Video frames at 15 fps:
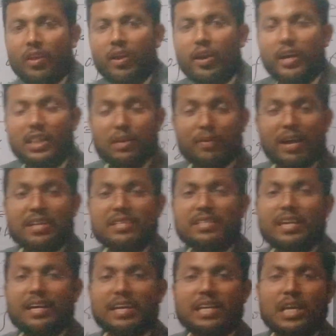Otherwise
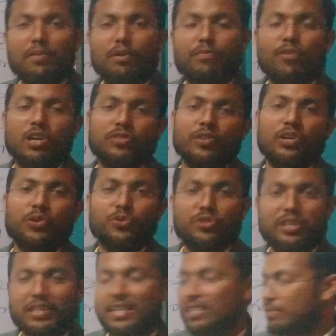it is never possible to
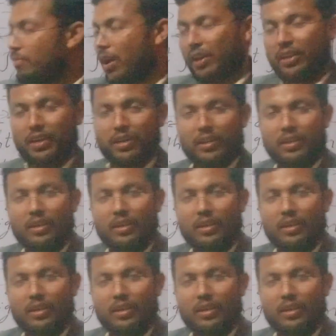see this marker.